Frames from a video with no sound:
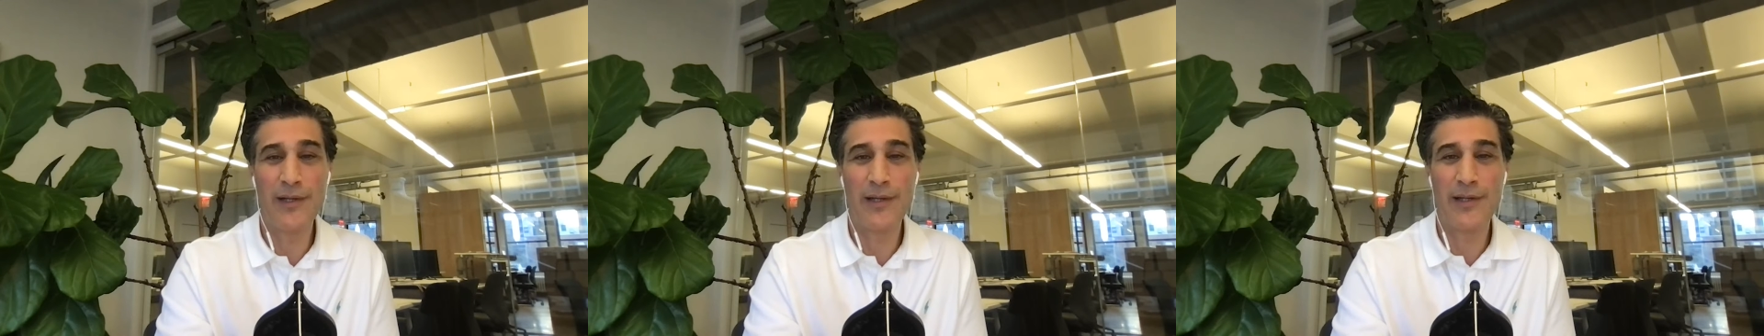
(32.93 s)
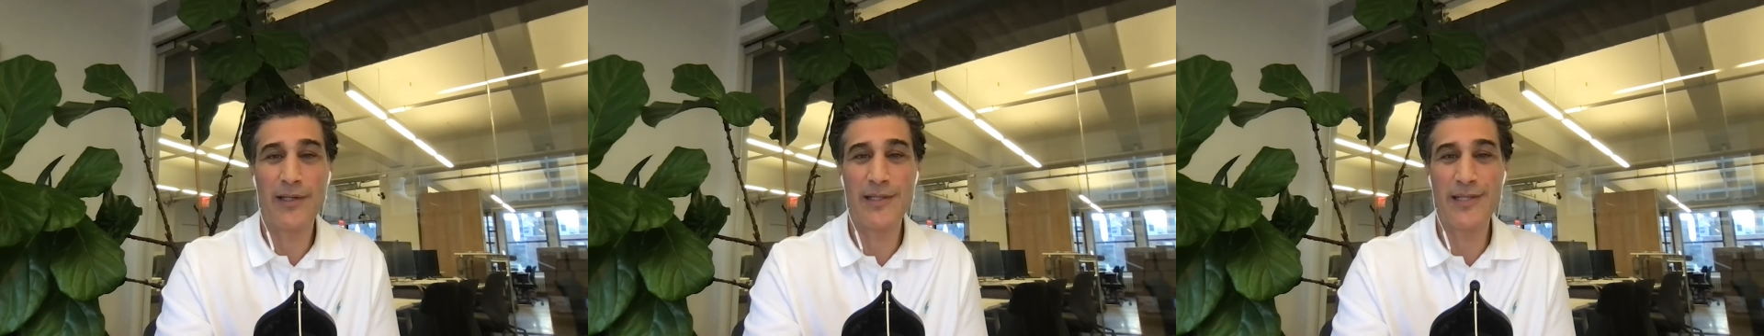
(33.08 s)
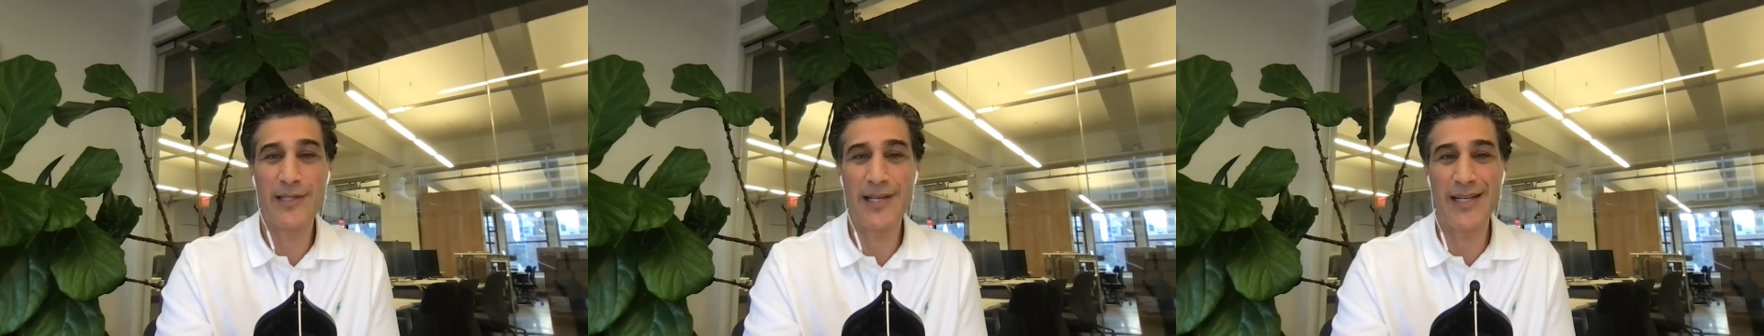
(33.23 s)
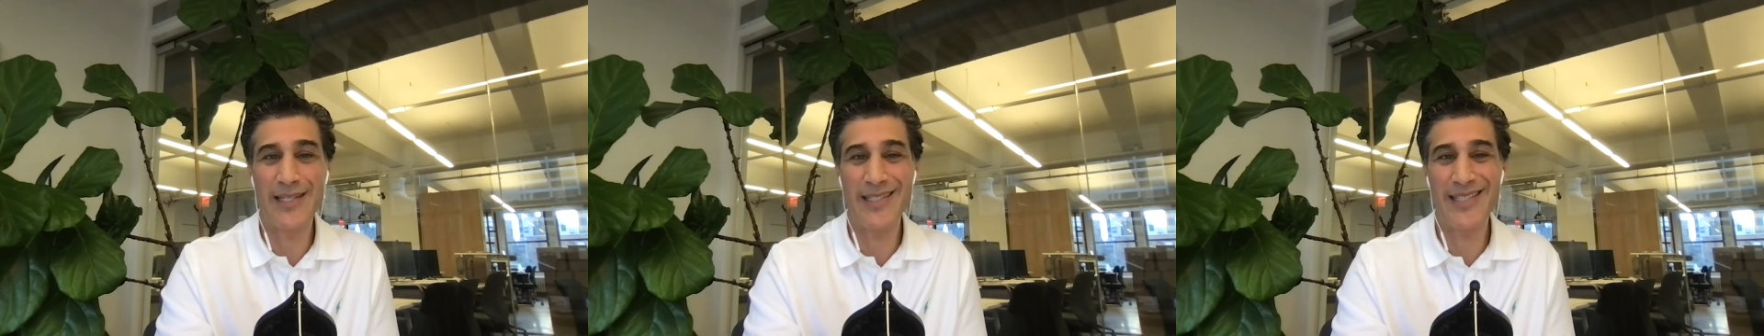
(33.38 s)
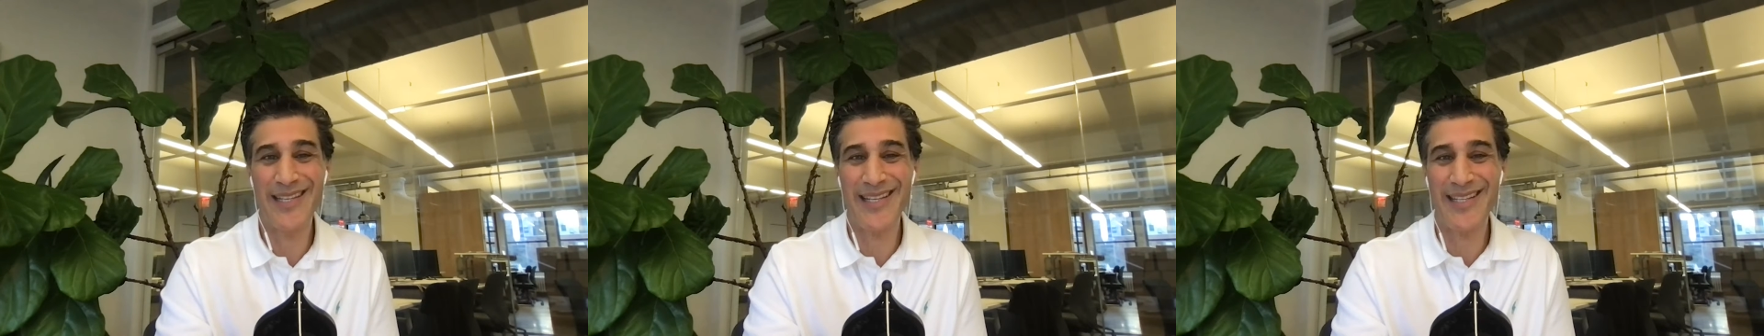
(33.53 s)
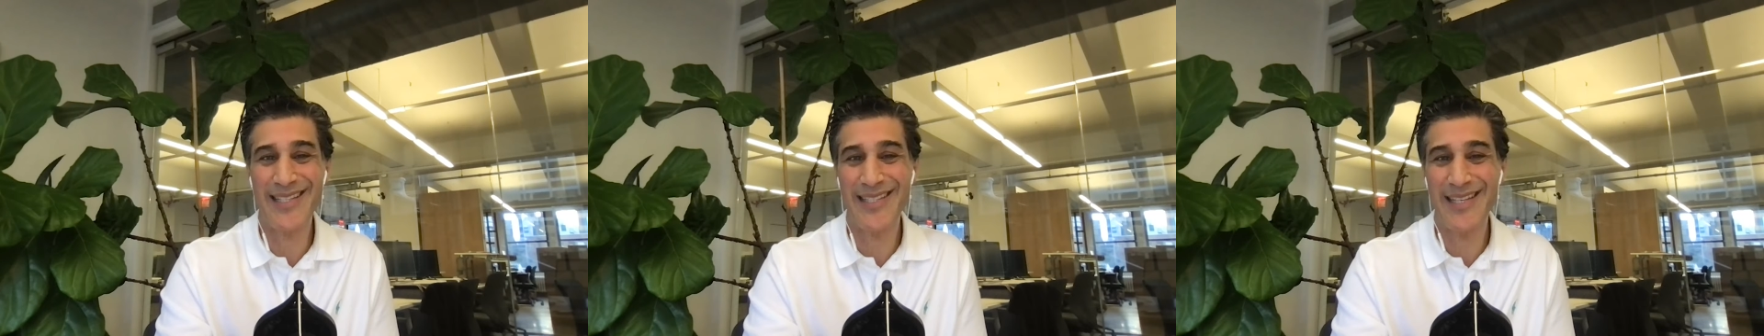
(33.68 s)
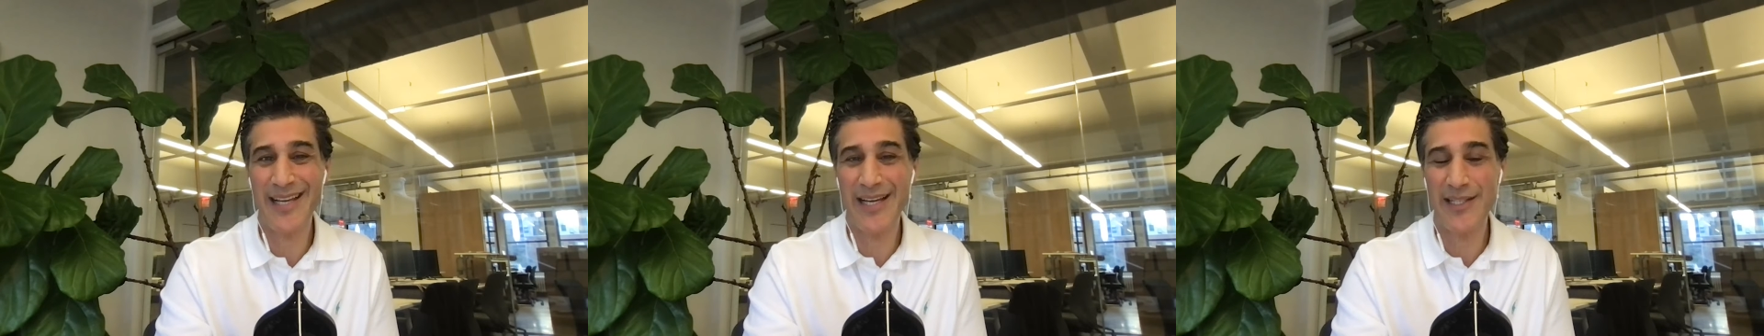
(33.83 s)
is that
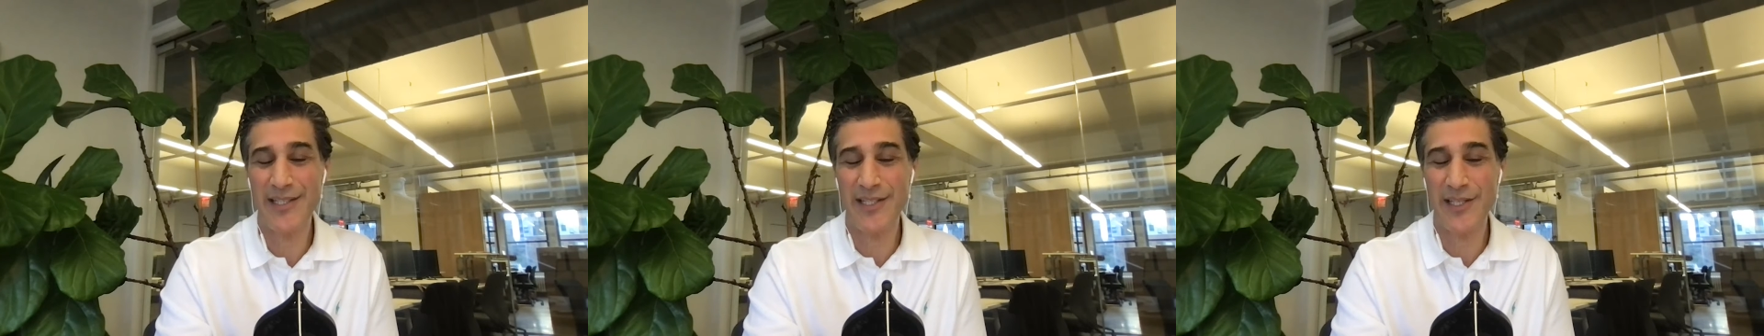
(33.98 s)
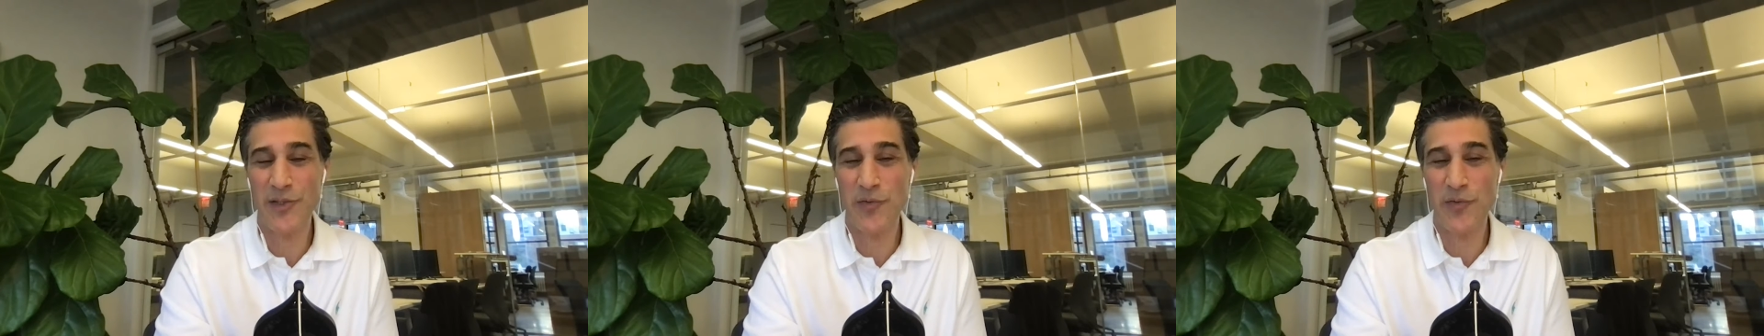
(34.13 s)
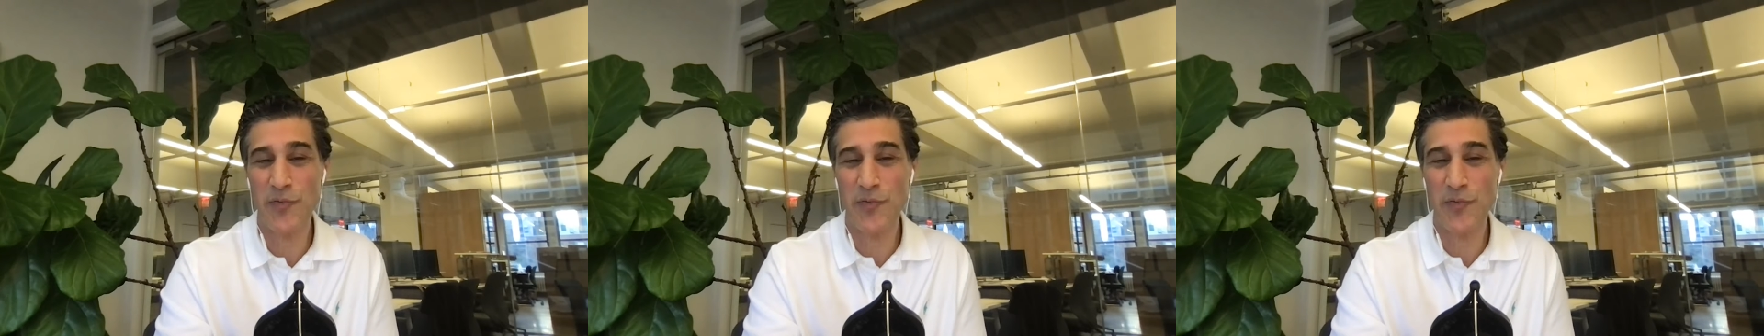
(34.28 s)
success is